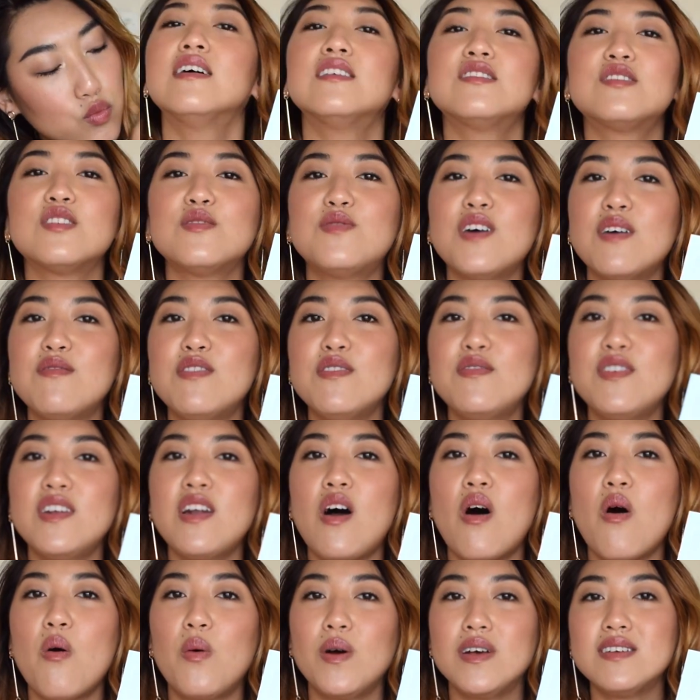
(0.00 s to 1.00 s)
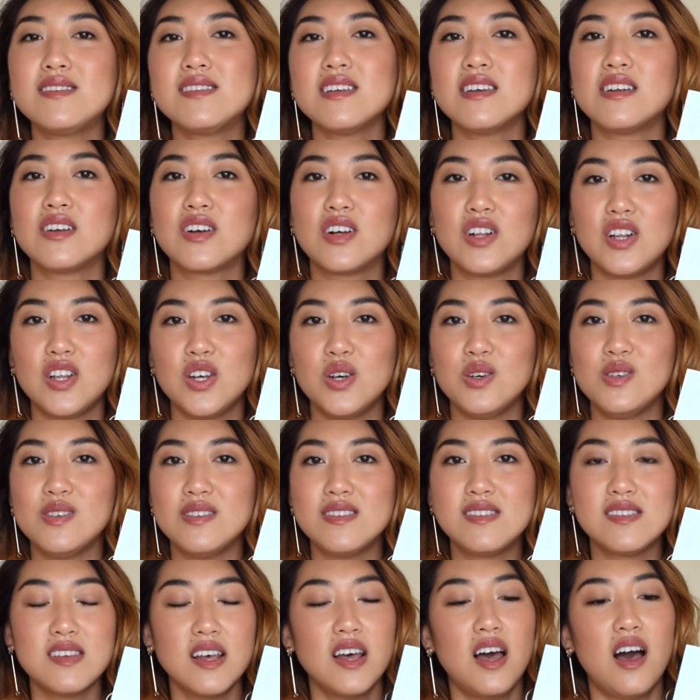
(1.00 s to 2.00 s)
So FabFitFun always
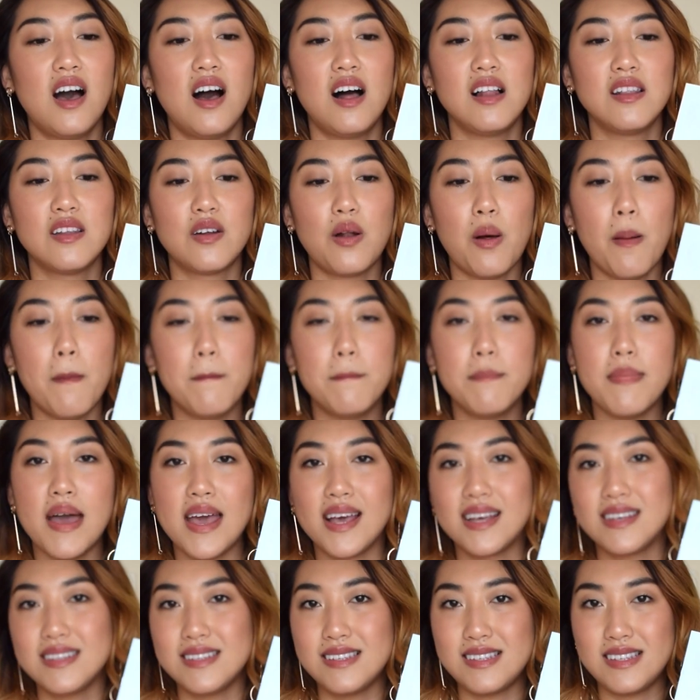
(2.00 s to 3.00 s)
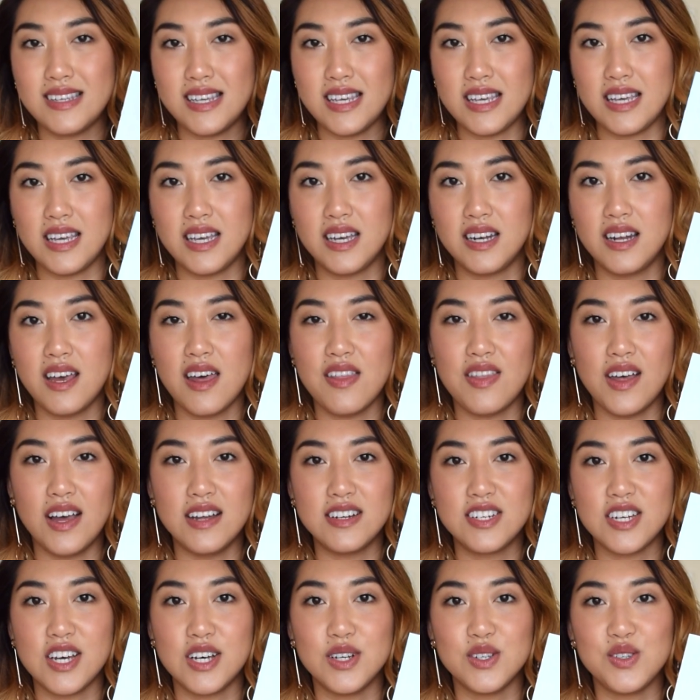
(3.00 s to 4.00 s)
includes a little magazine that
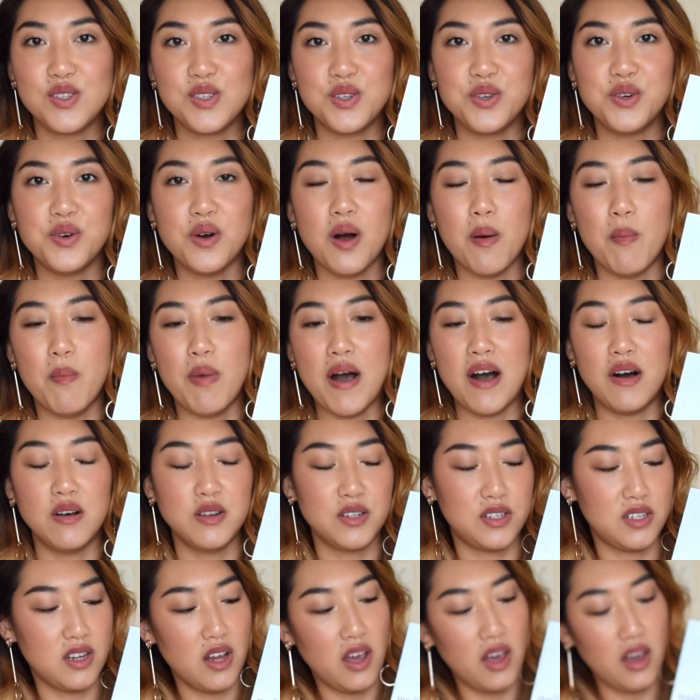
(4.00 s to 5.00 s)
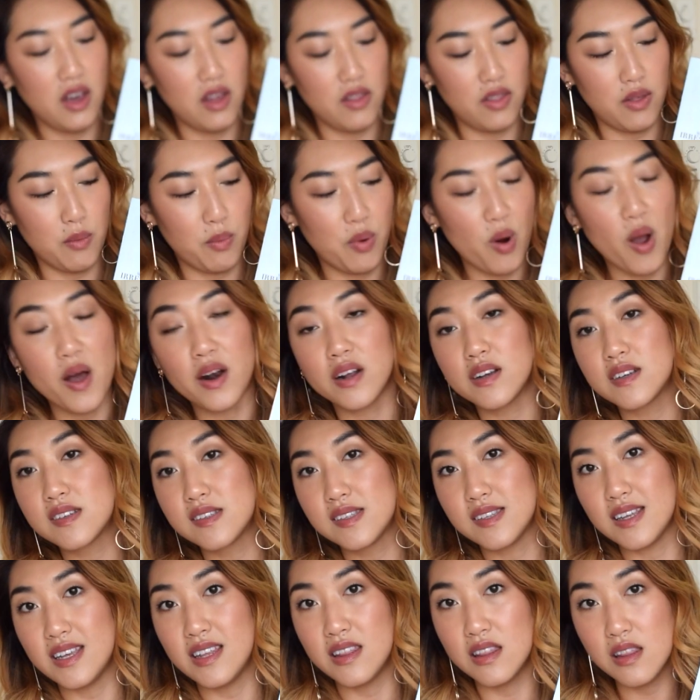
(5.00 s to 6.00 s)
tells you about the
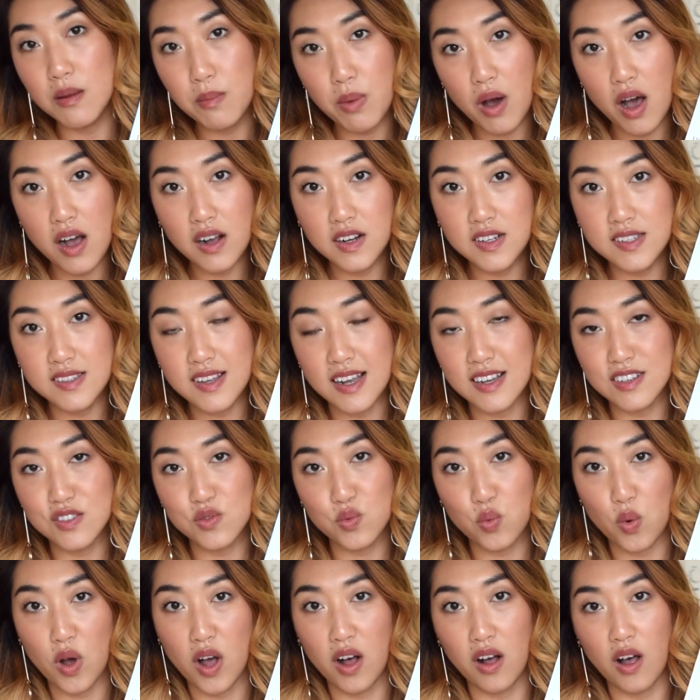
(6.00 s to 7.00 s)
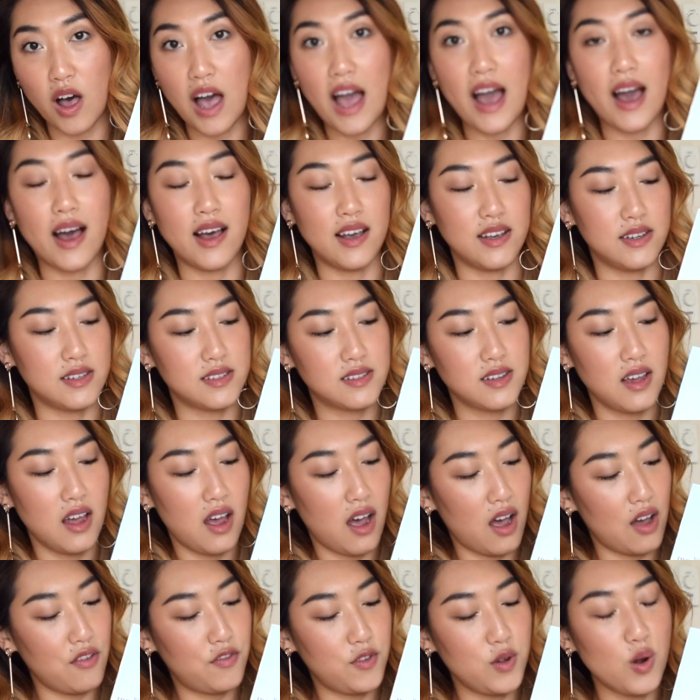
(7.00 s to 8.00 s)
products in the box, as well as
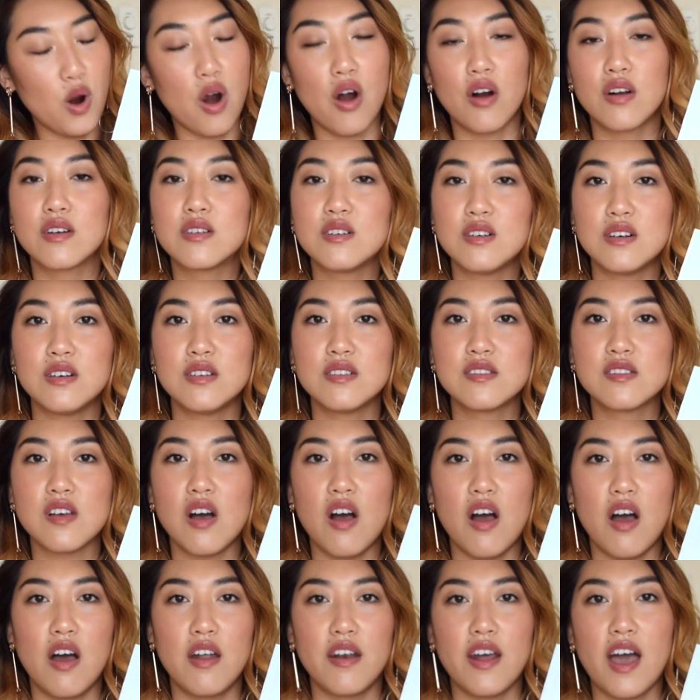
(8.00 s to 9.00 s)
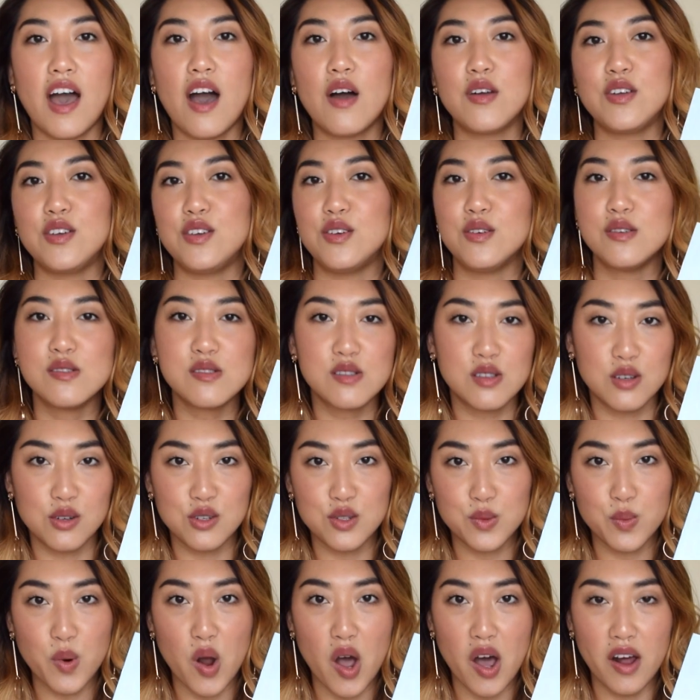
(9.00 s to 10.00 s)
a few articles on how to use
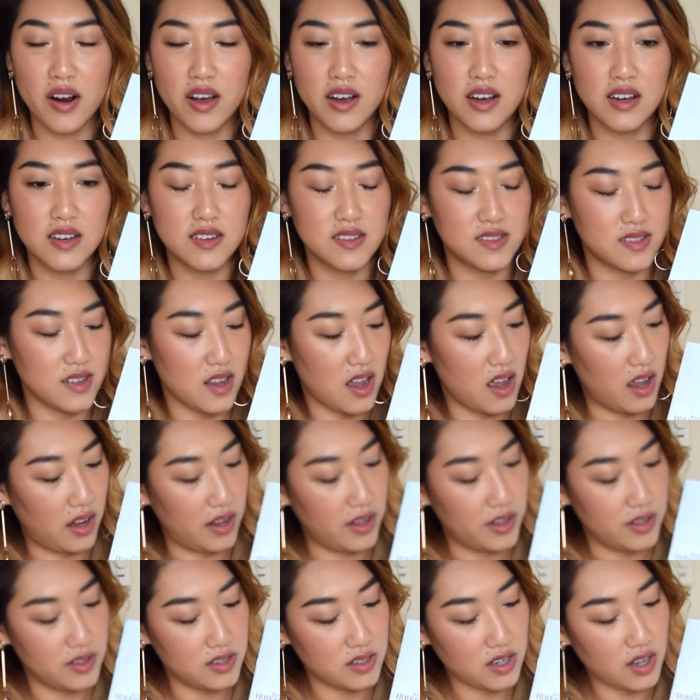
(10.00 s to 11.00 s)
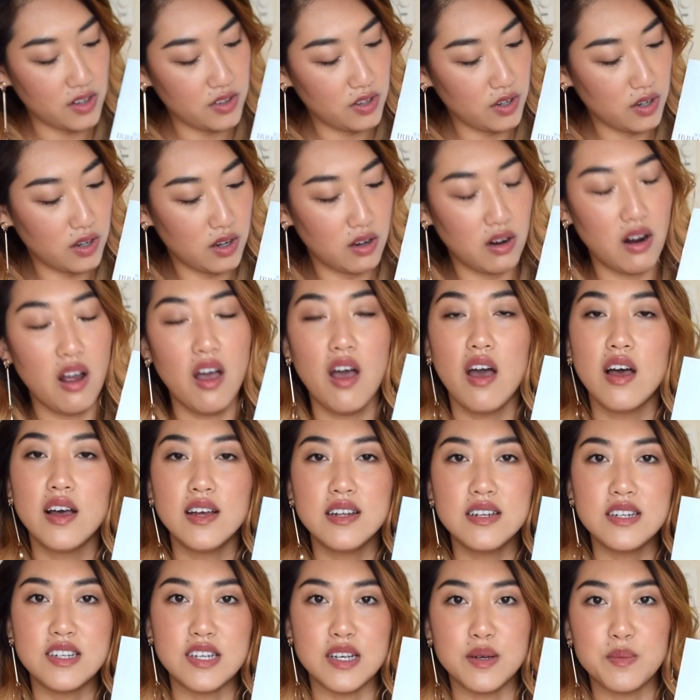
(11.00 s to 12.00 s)
those products and other
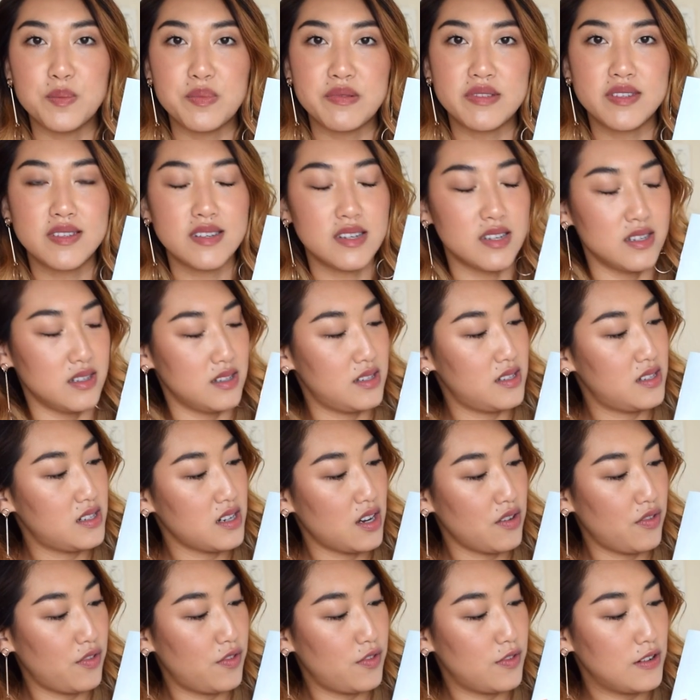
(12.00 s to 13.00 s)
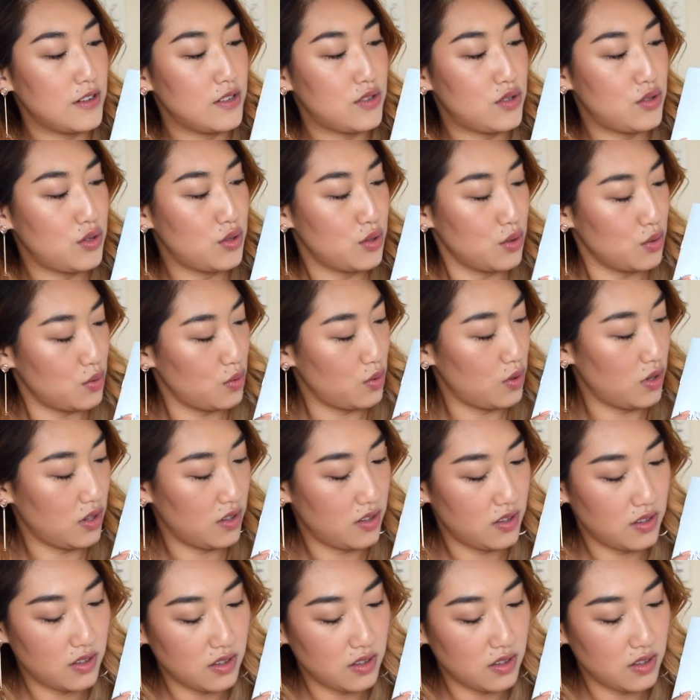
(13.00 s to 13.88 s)
tips and stuff to